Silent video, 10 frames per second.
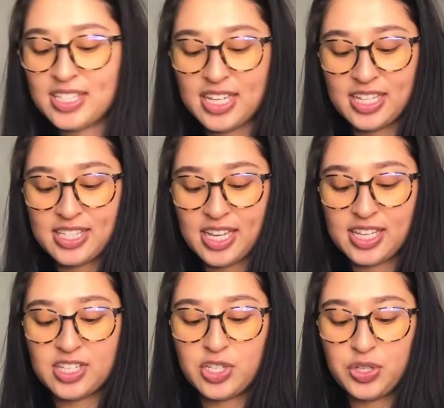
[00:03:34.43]
take a
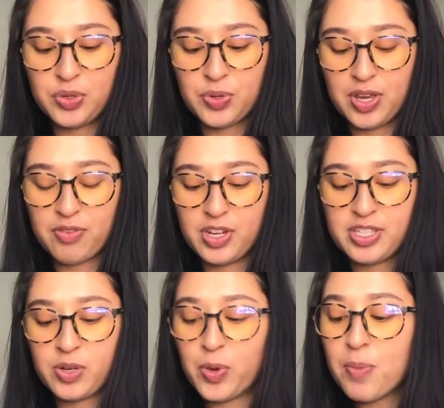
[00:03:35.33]
second to erase
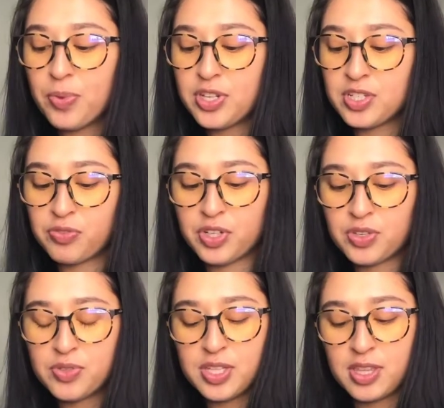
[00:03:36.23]
our whiteboards if we're
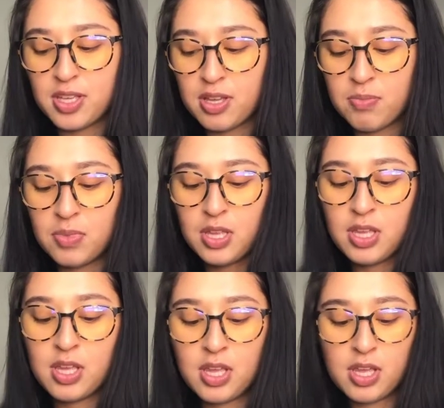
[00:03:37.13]
using them.
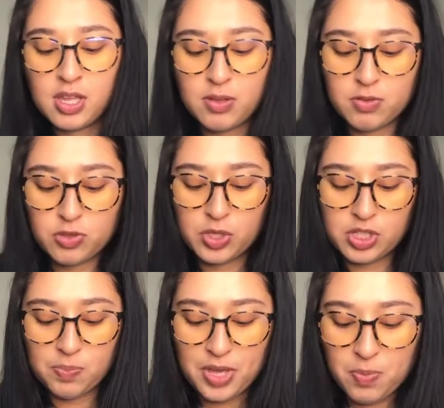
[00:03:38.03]
Switch
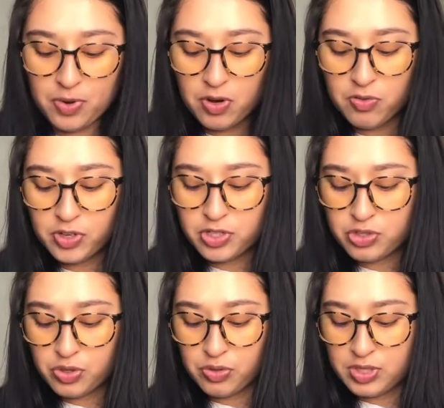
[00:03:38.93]
our paper over,
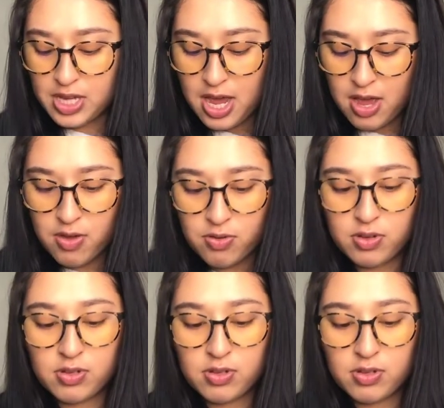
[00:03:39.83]
scroll down.